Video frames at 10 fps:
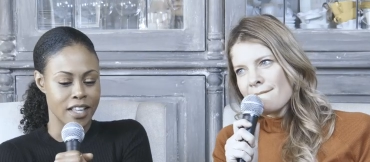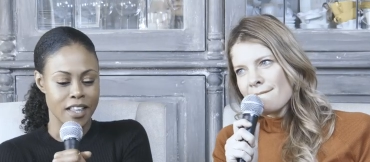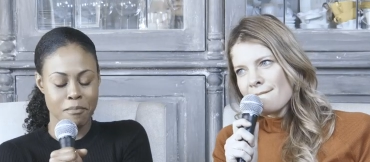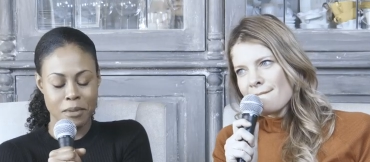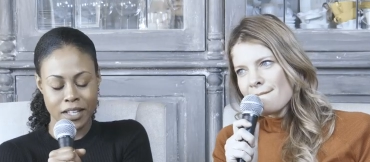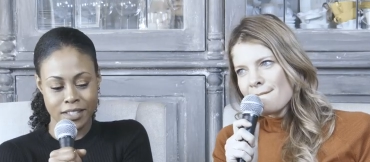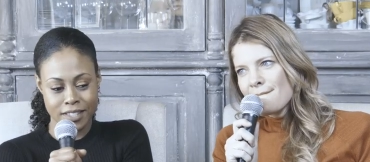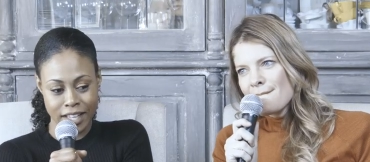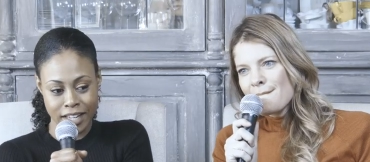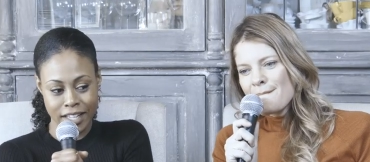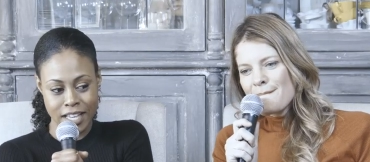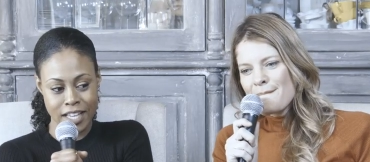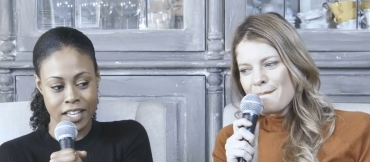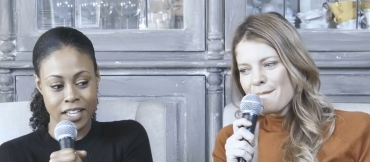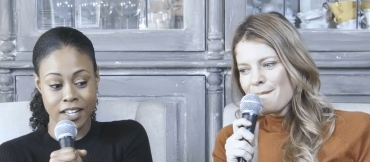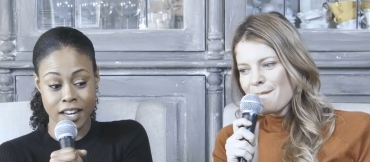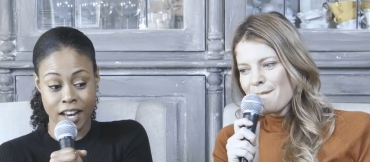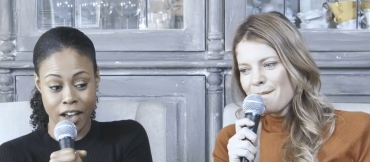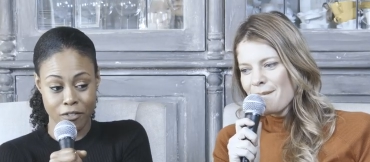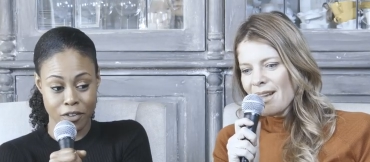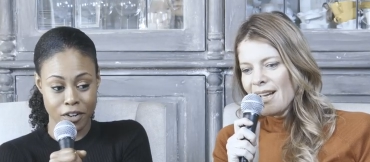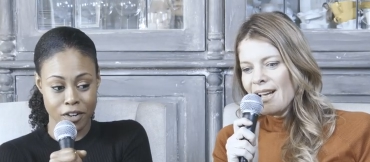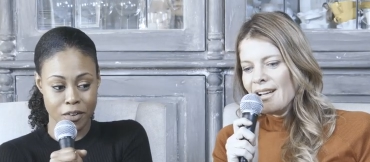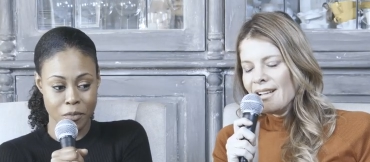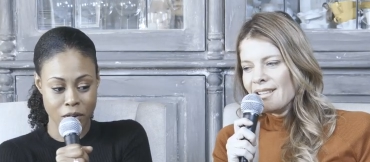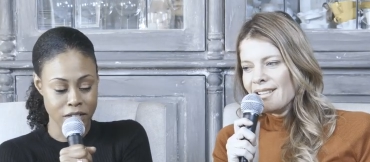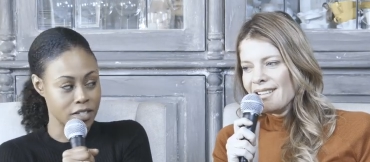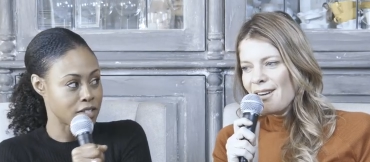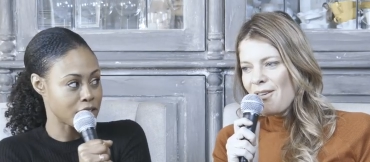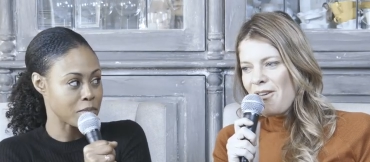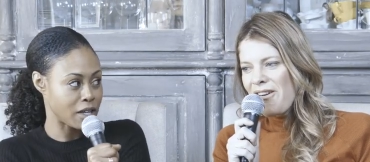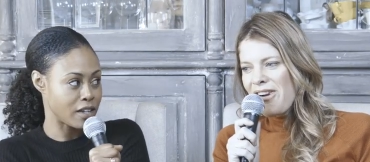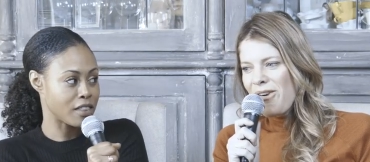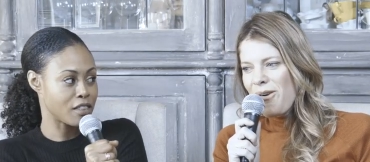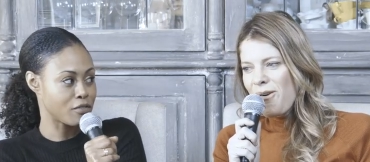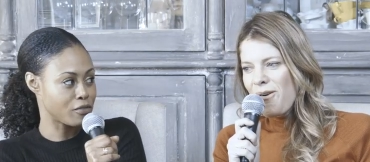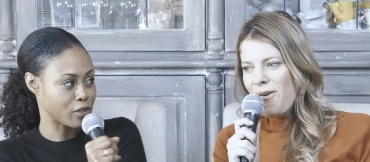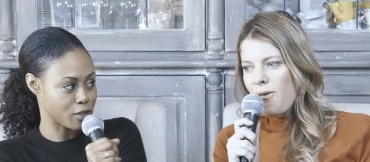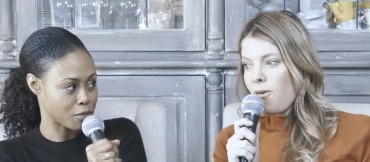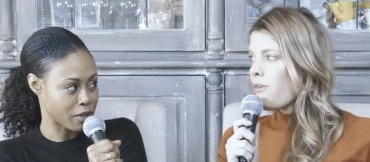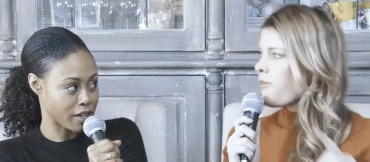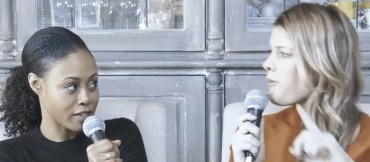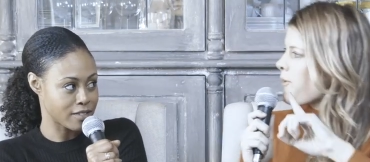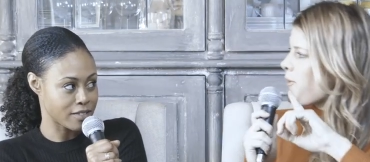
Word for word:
Speaker 1: That means that he never wanted to meet in the first place.